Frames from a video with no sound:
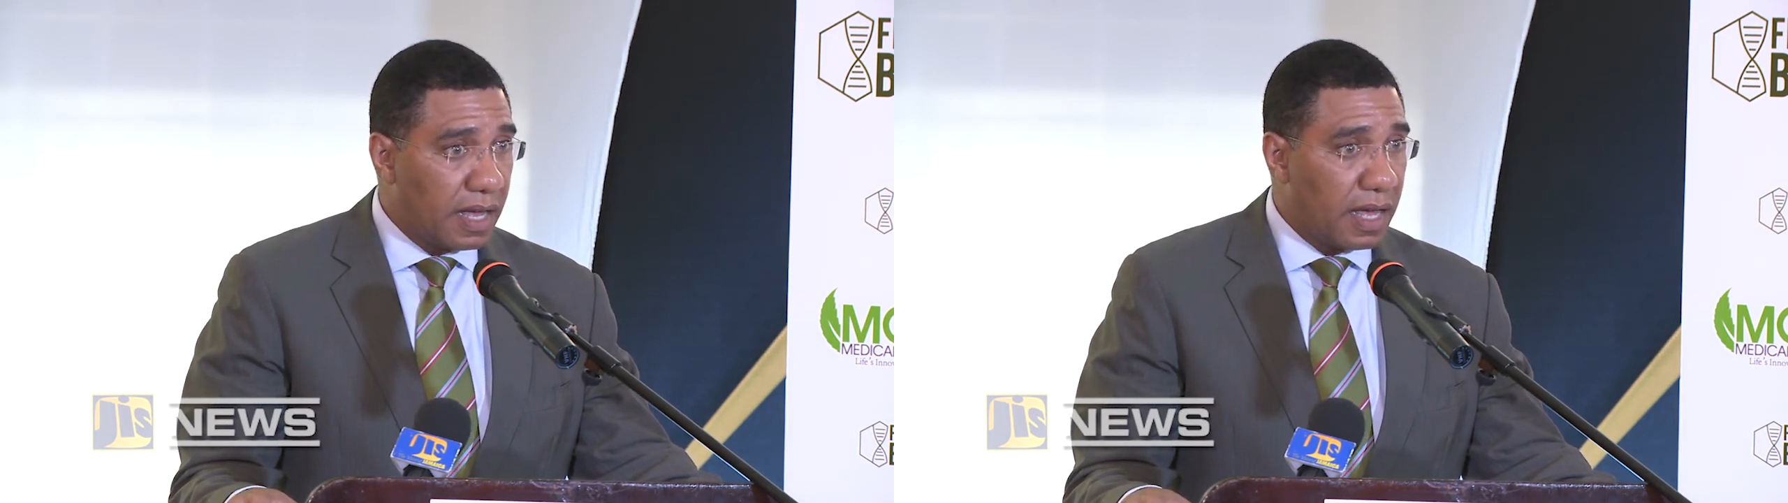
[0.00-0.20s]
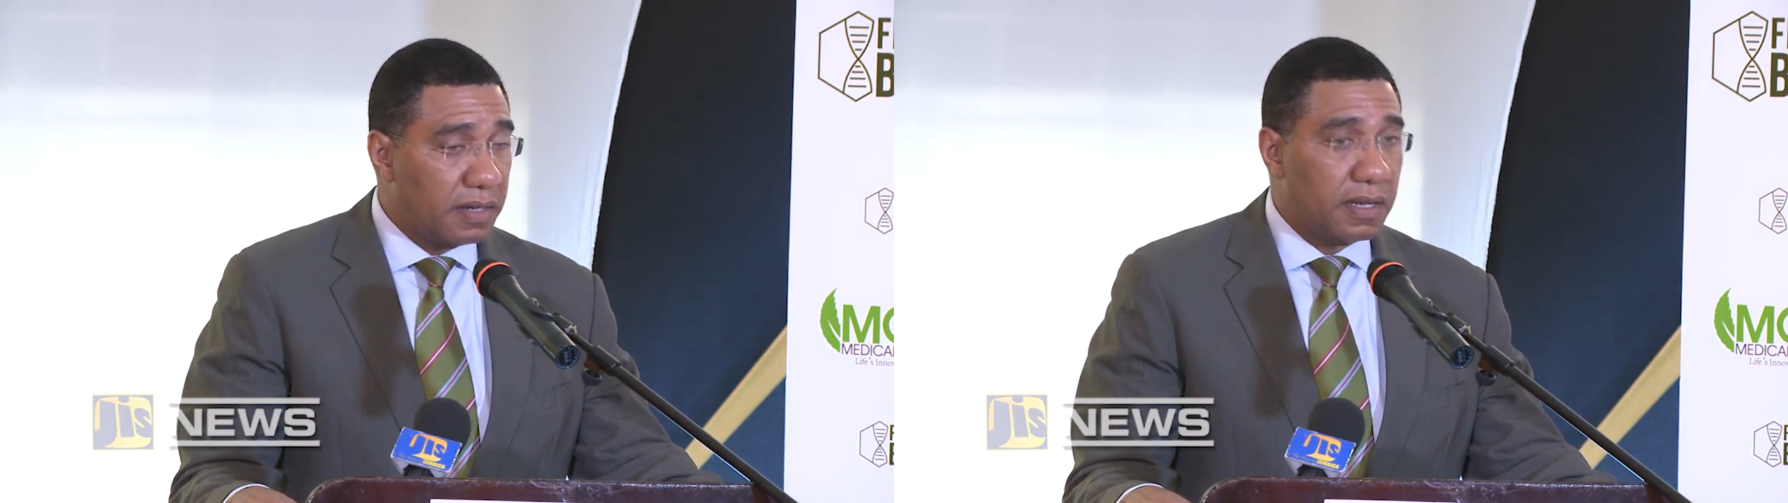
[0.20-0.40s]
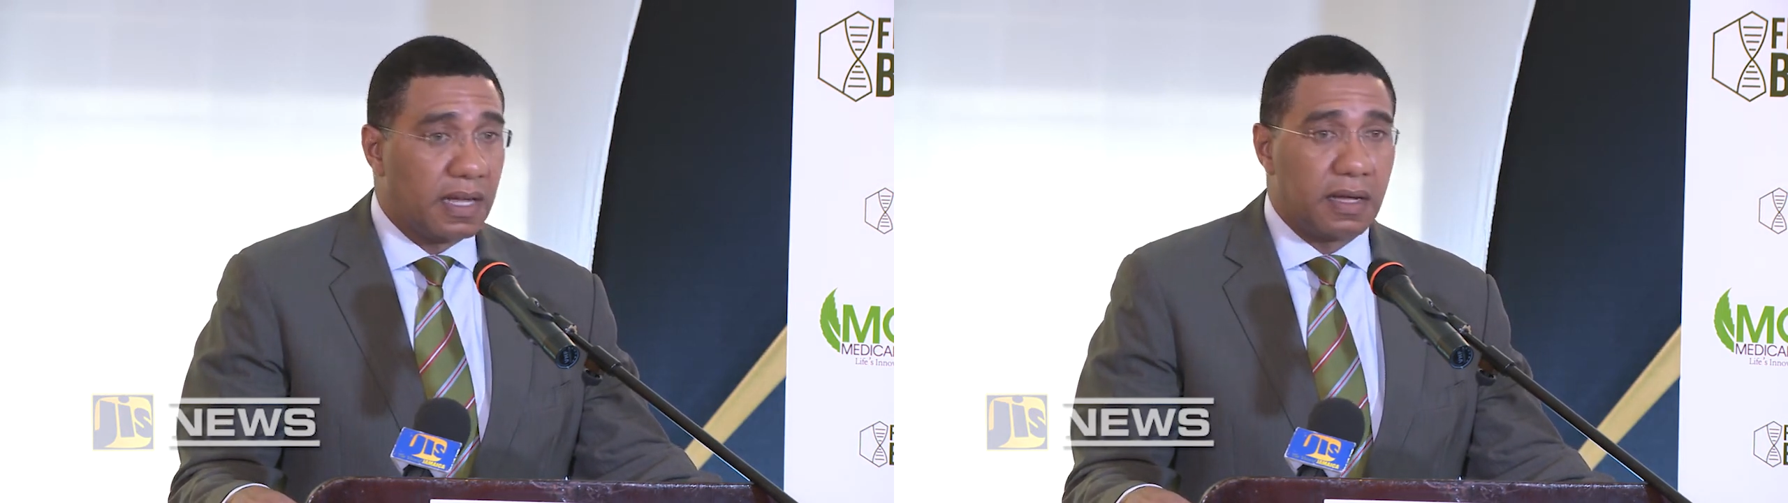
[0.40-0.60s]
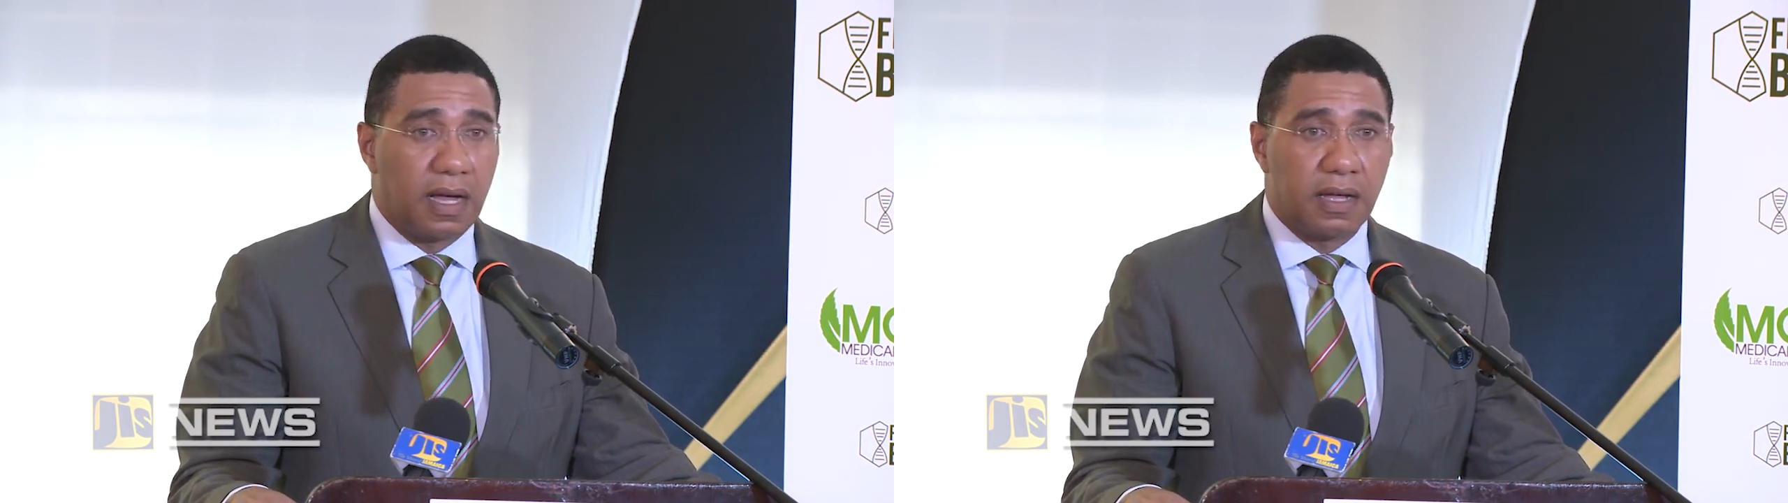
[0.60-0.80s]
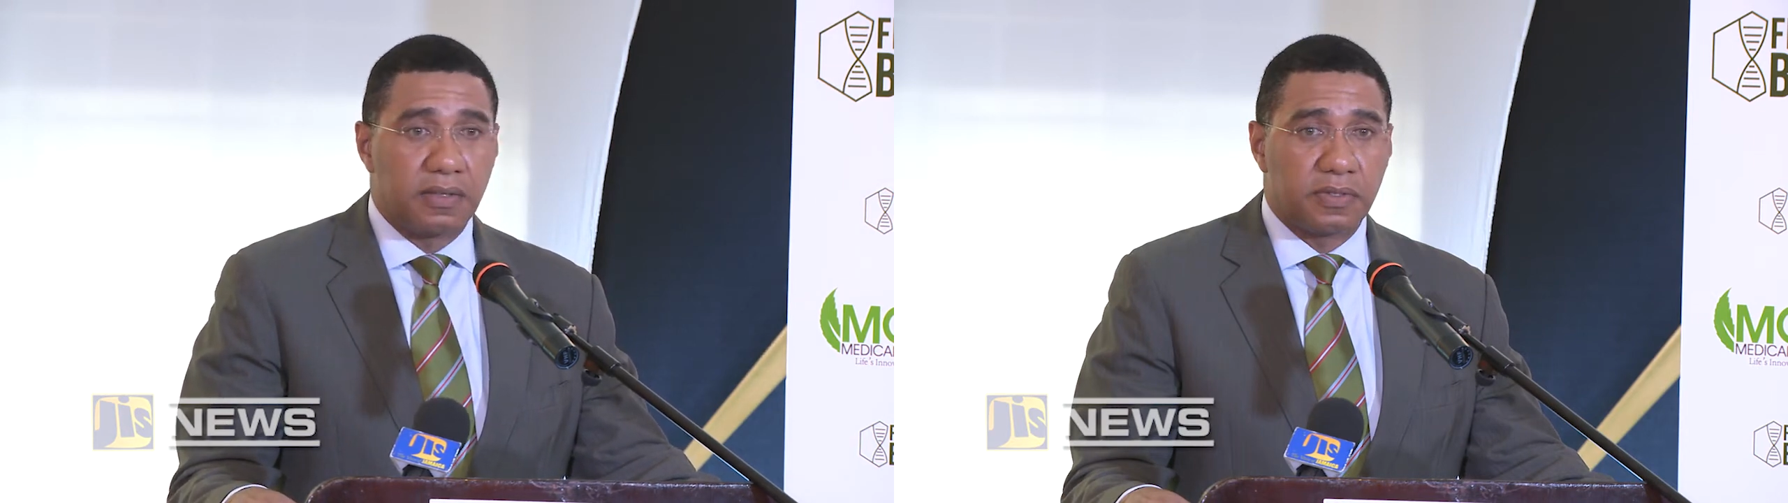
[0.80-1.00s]
and
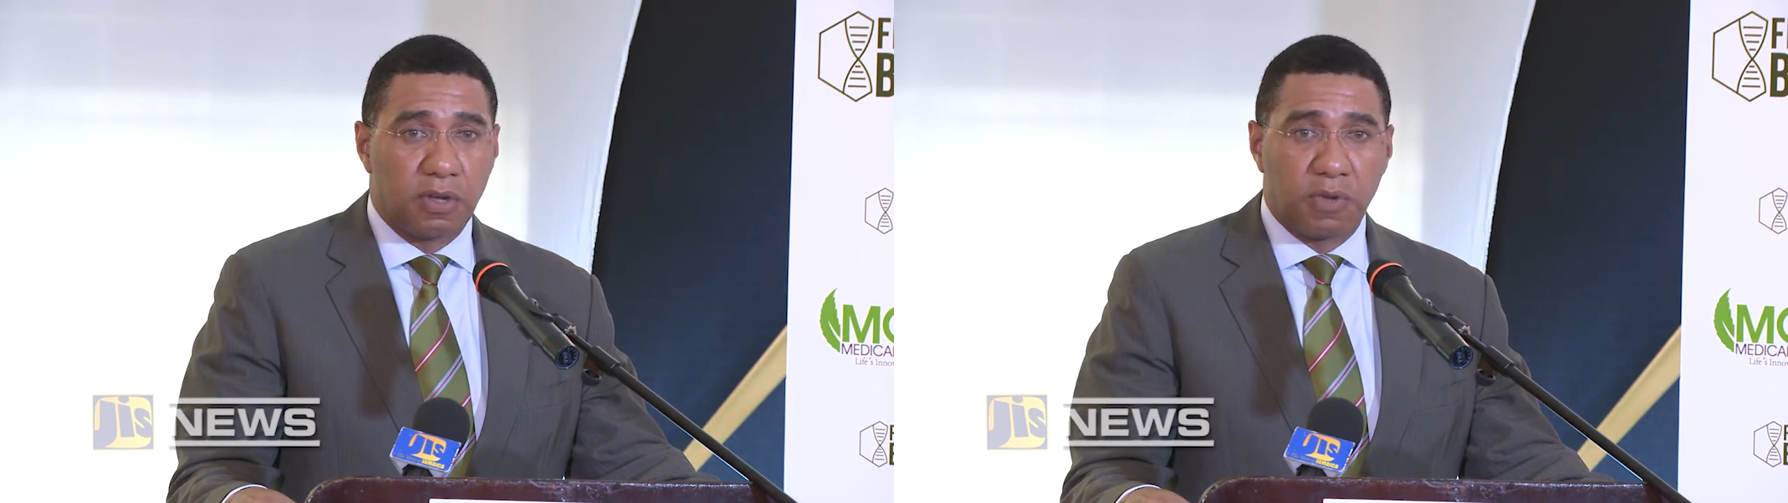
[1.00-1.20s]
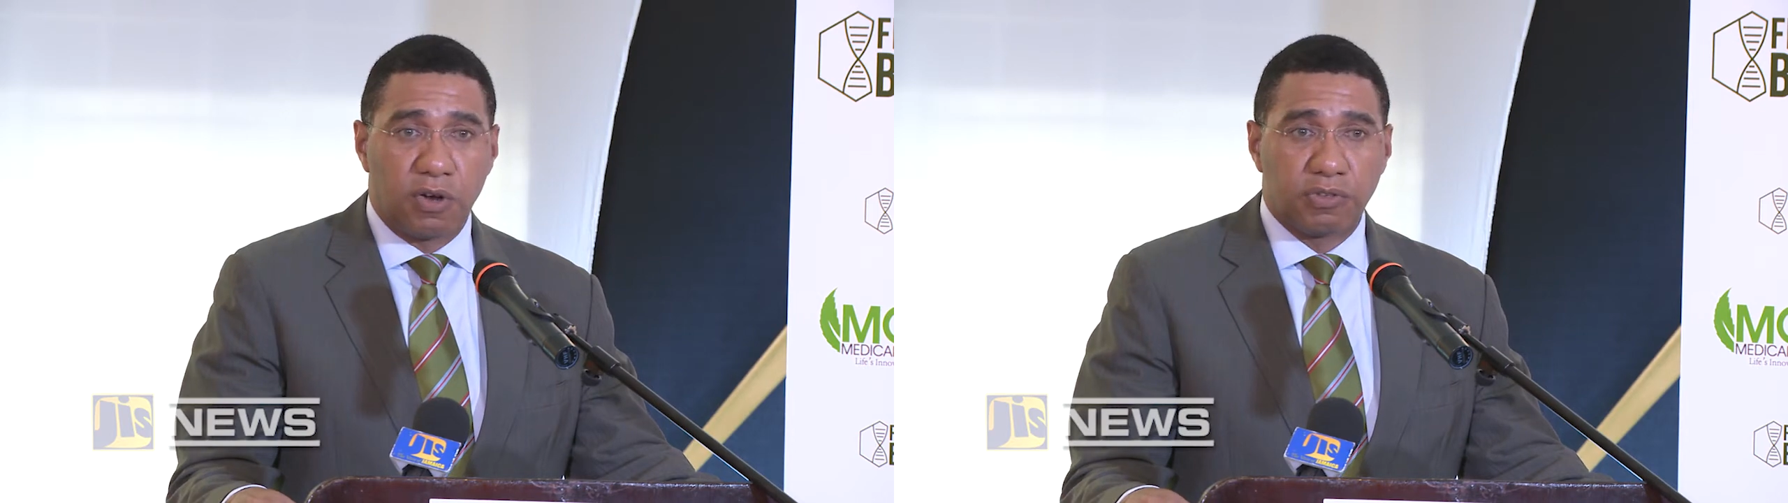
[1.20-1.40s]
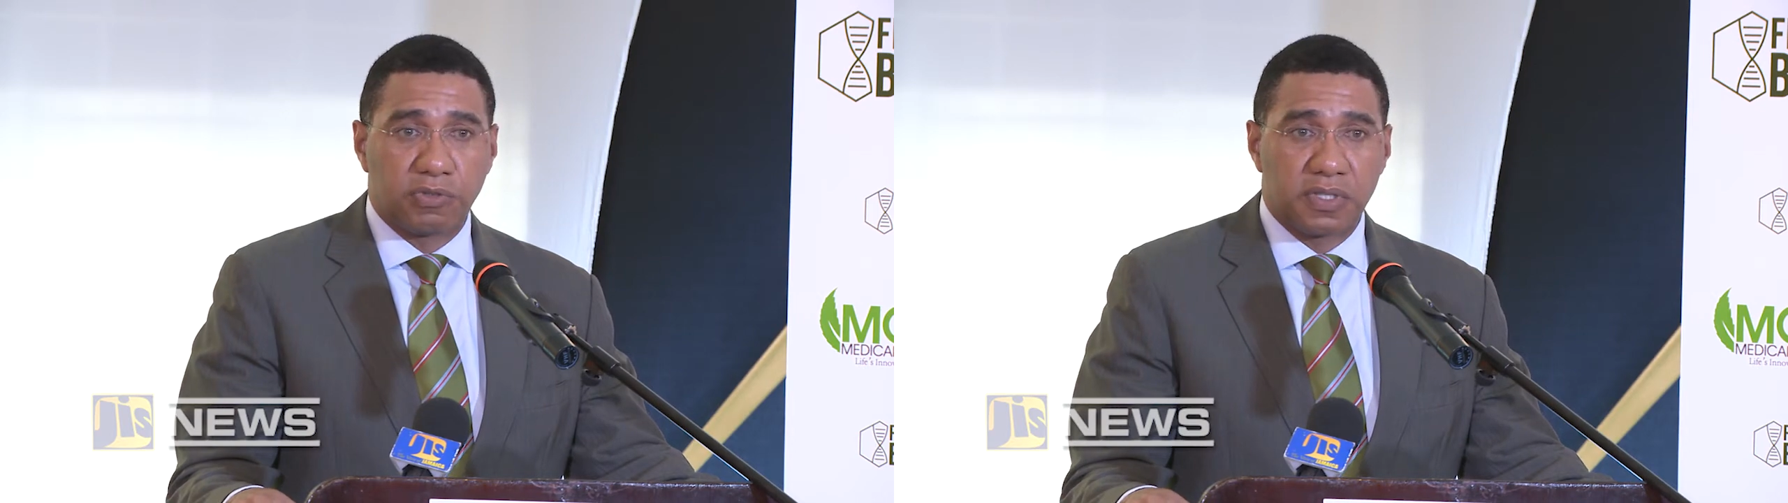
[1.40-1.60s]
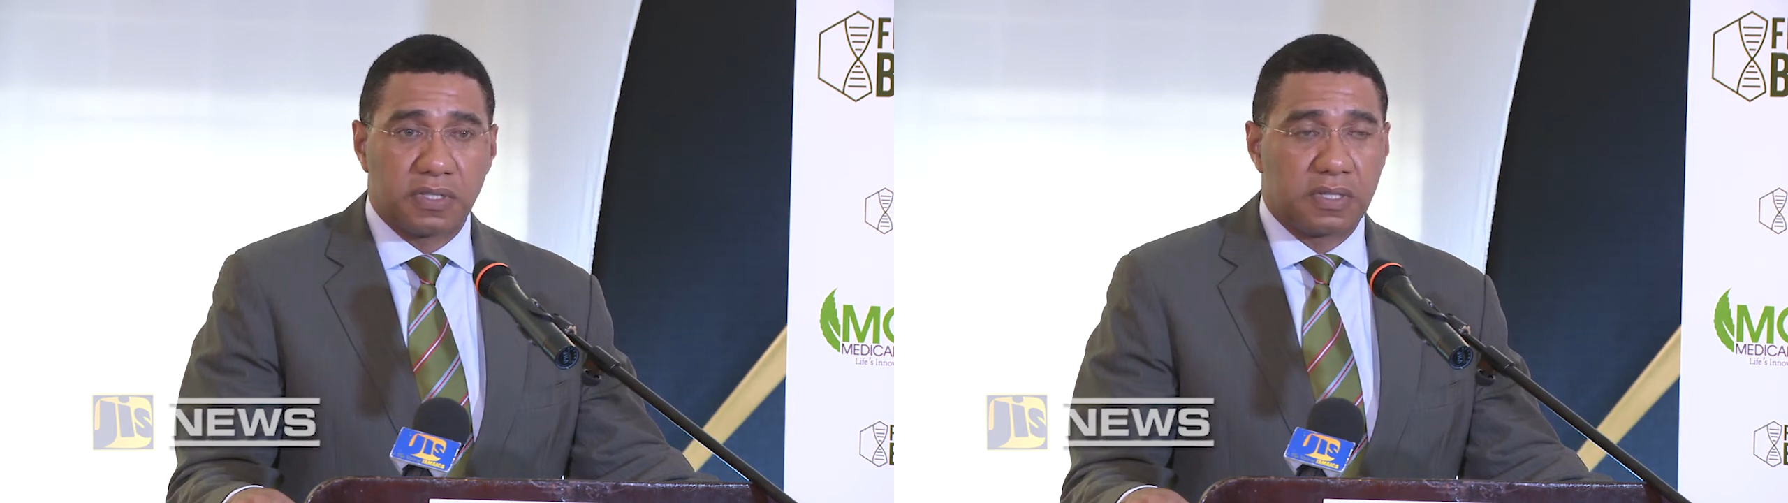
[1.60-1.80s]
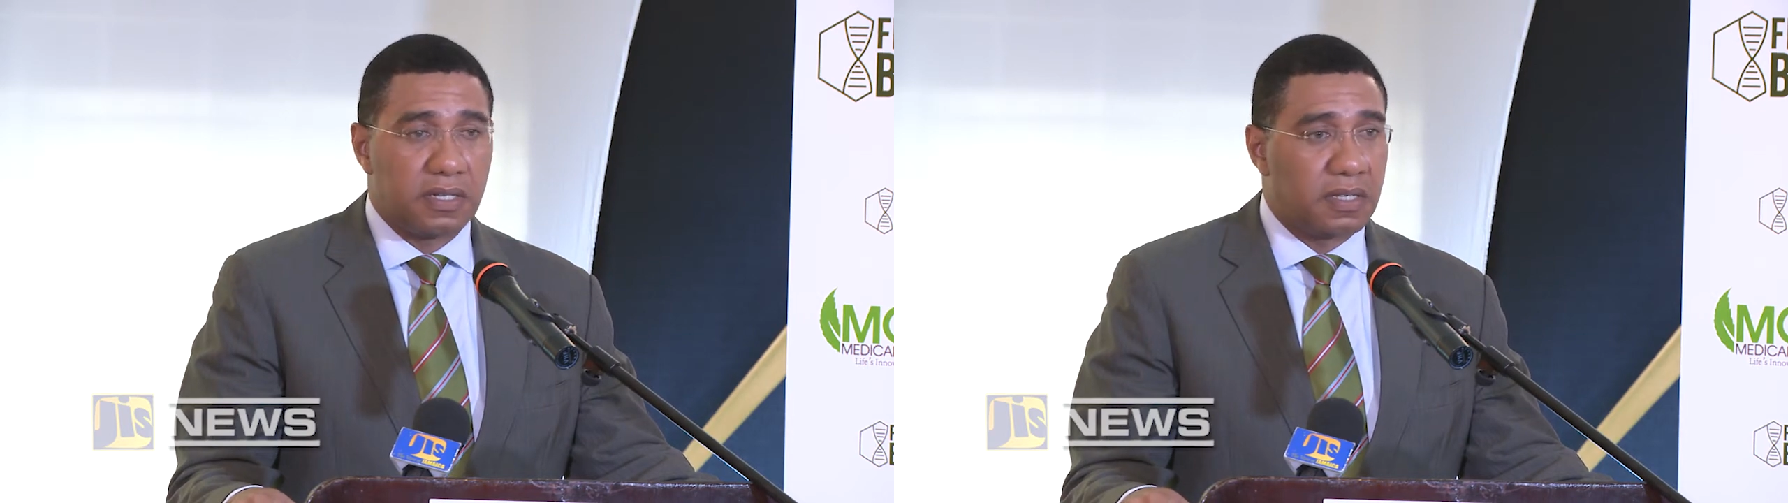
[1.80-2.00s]
some countries
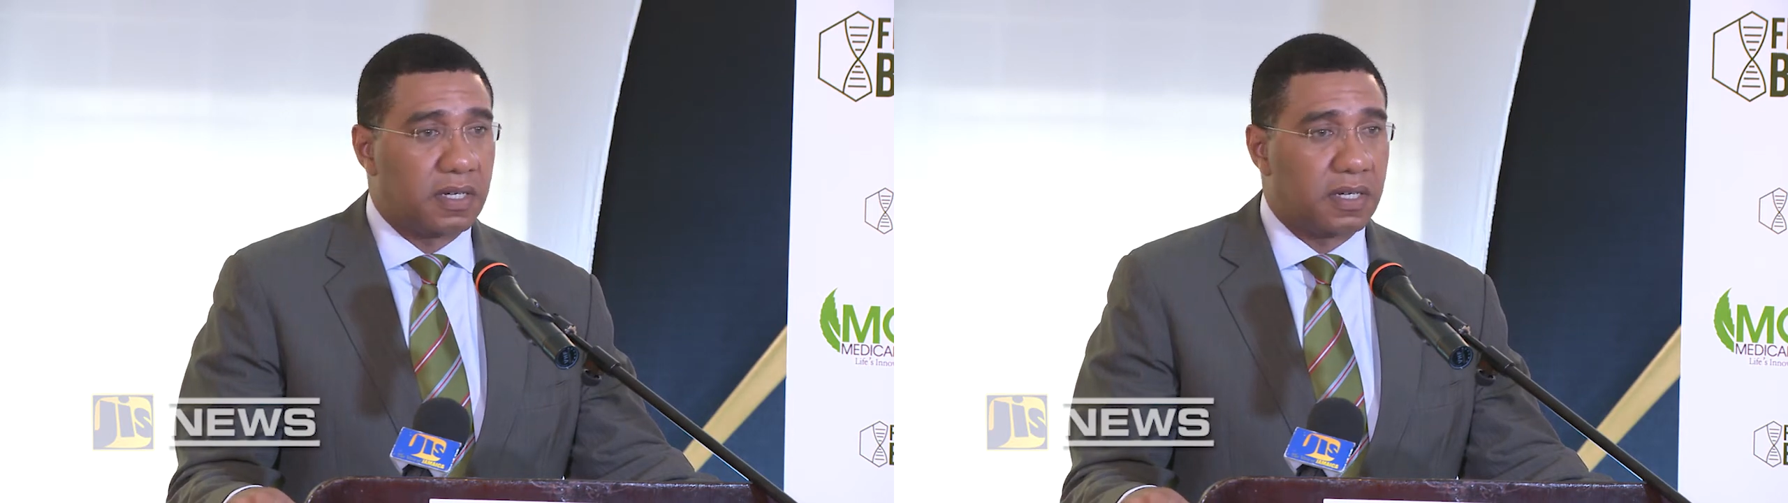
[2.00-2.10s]
still